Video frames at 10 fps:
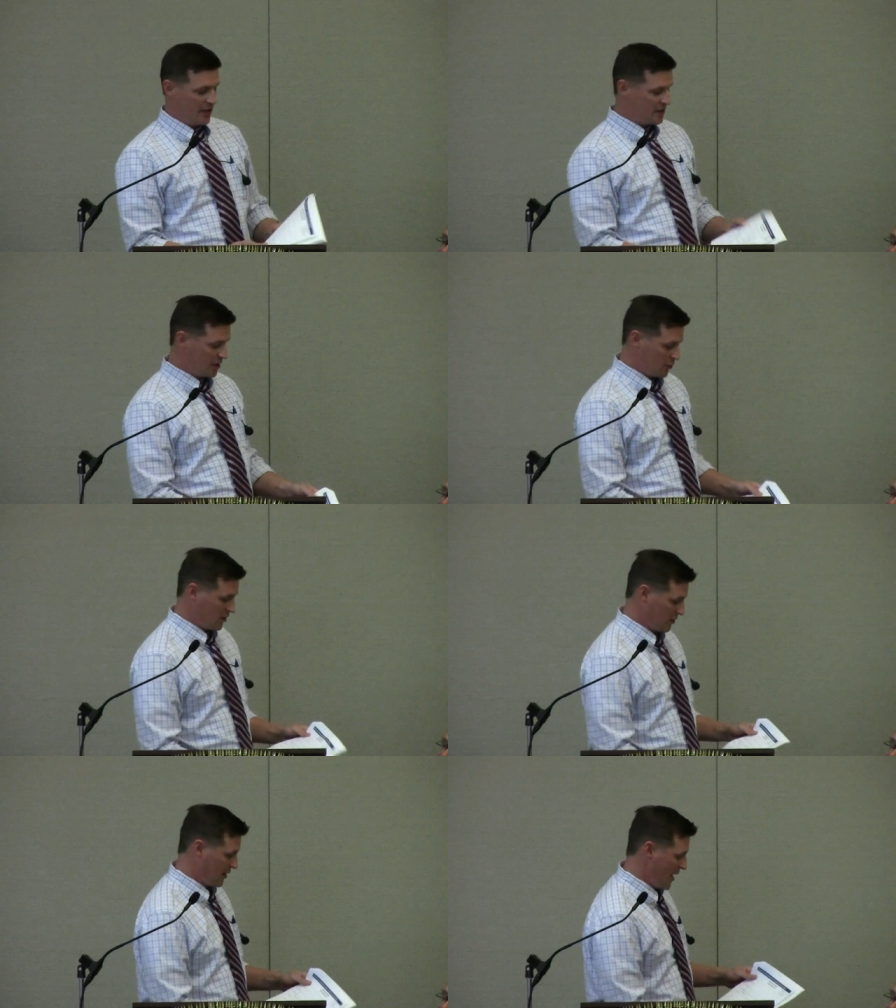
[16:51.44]
this is
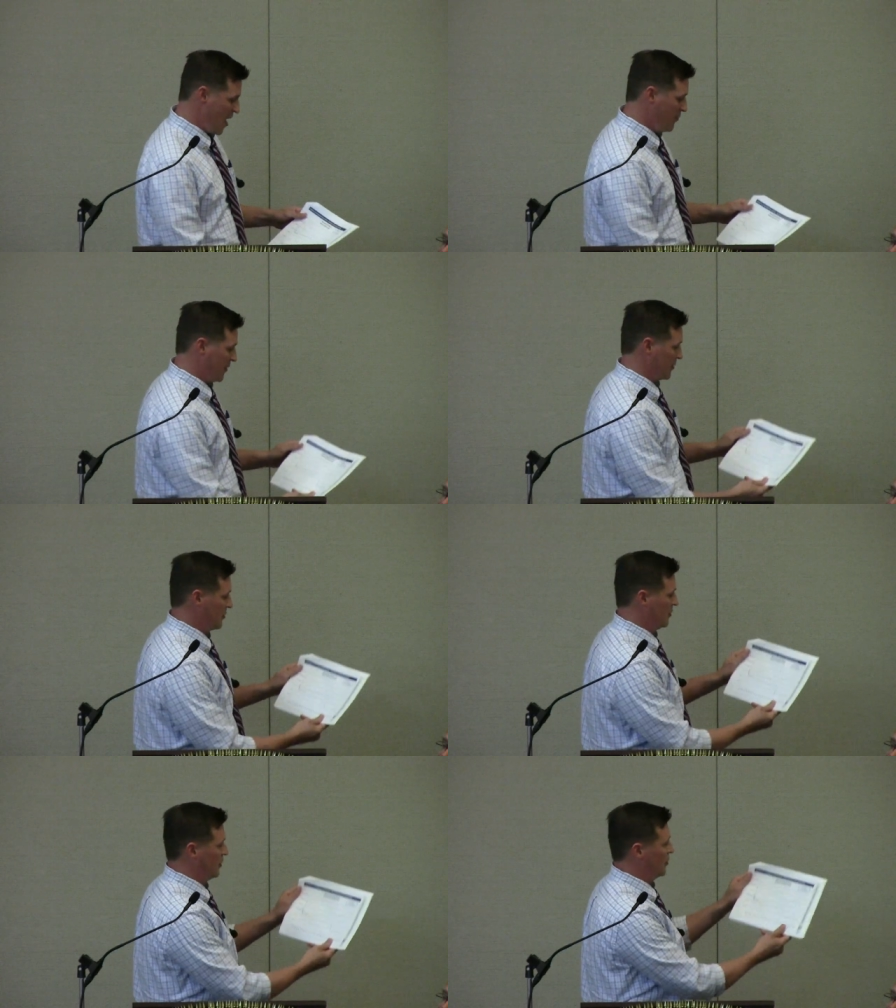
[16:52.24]
what's going to happen.
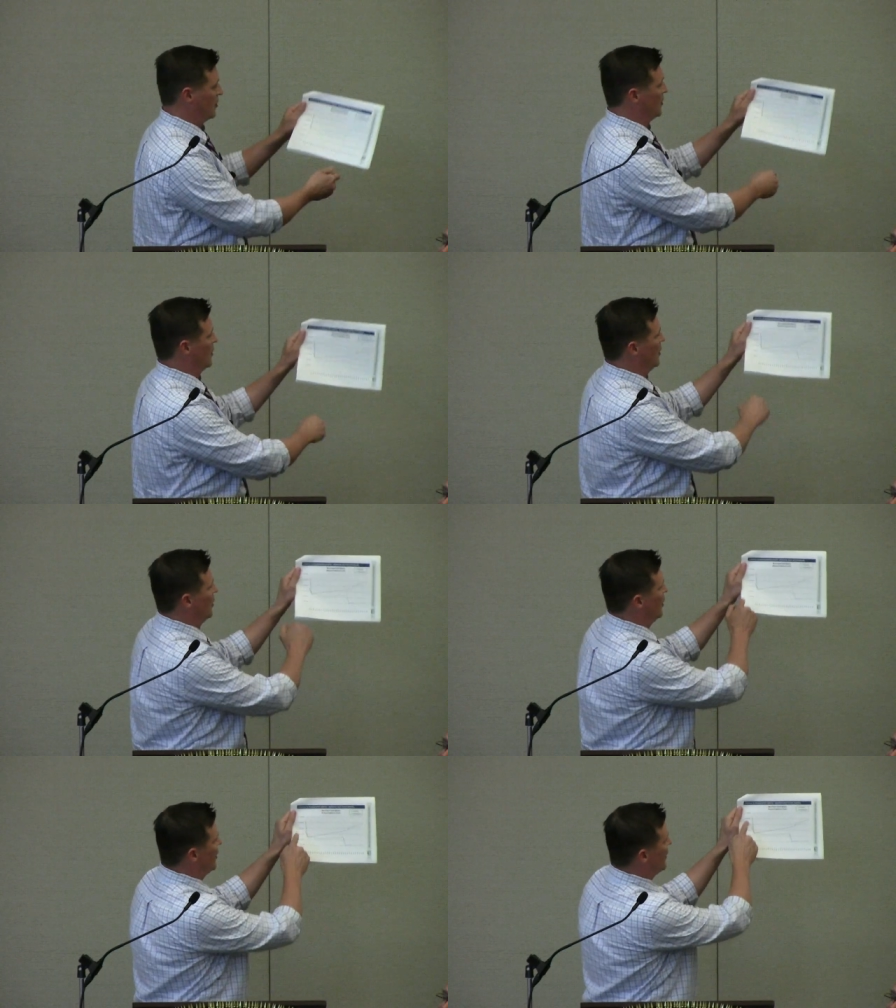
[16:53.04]

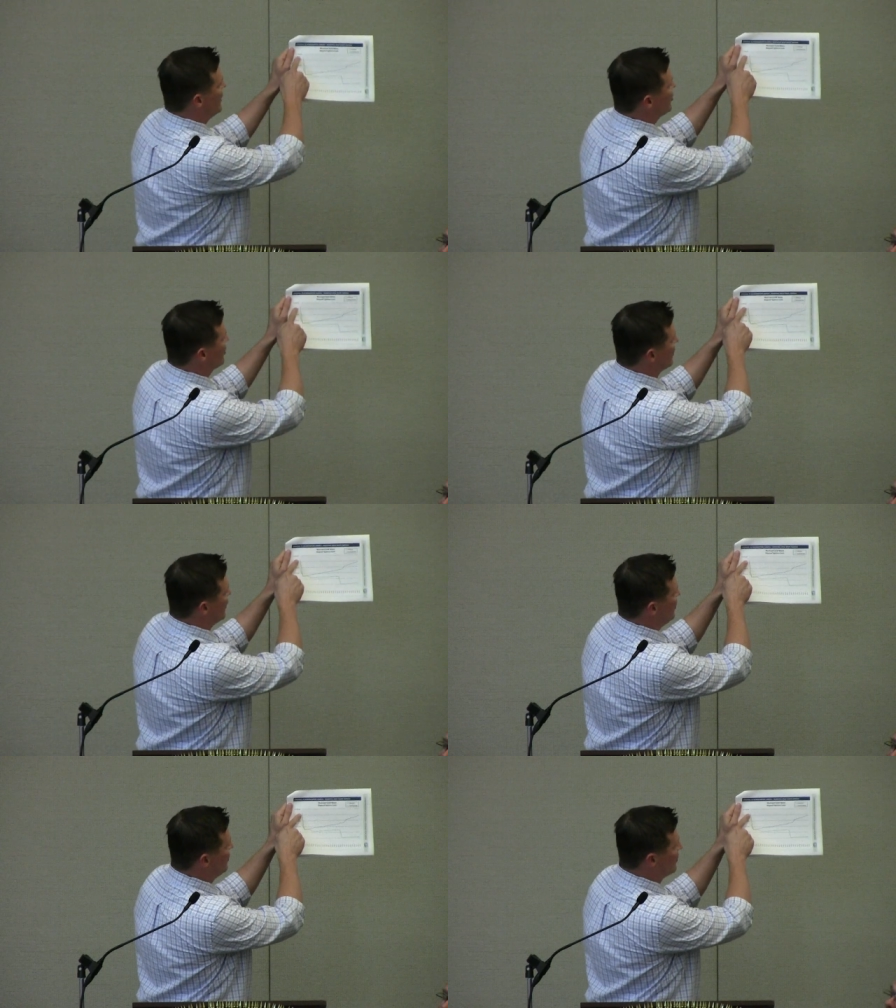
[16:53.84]

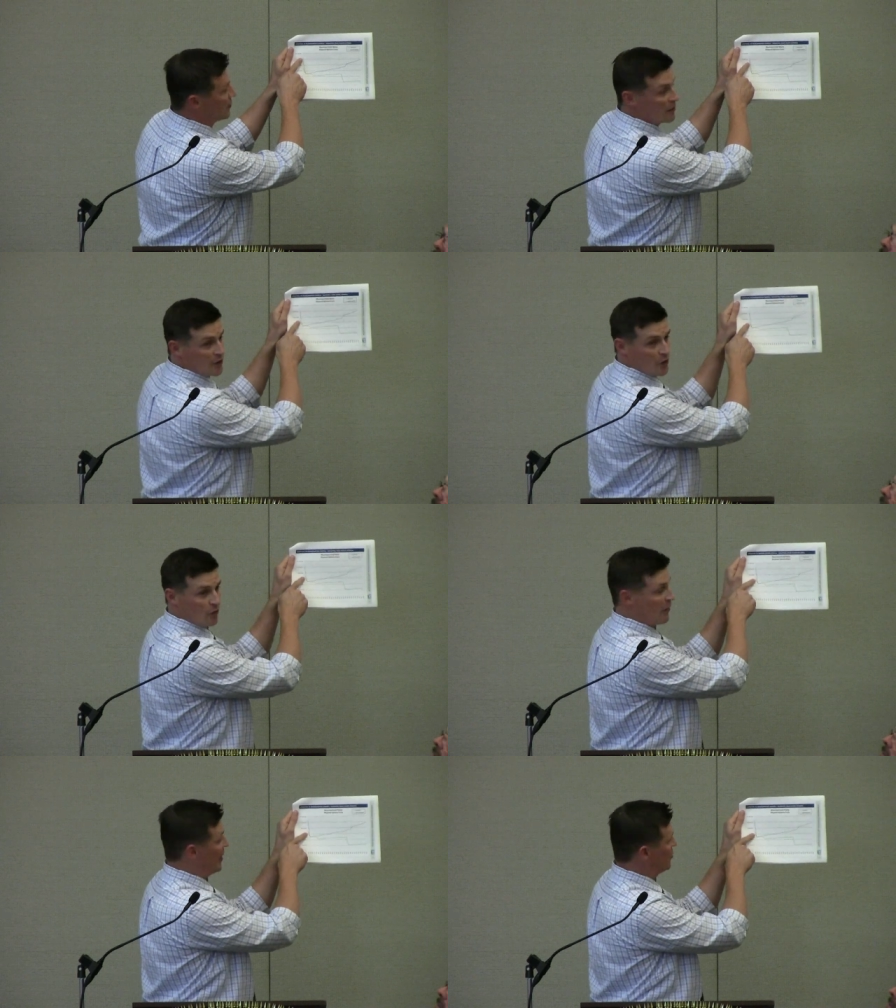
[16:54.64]
Initially,
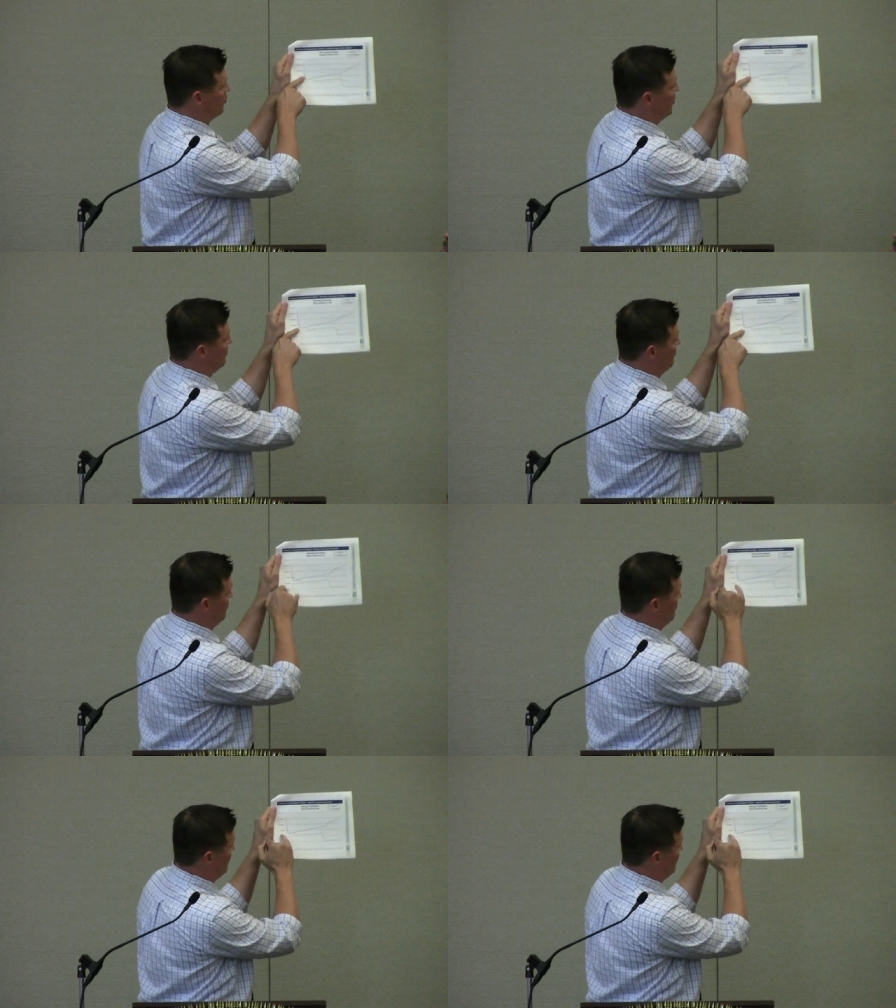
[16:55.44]
your rates would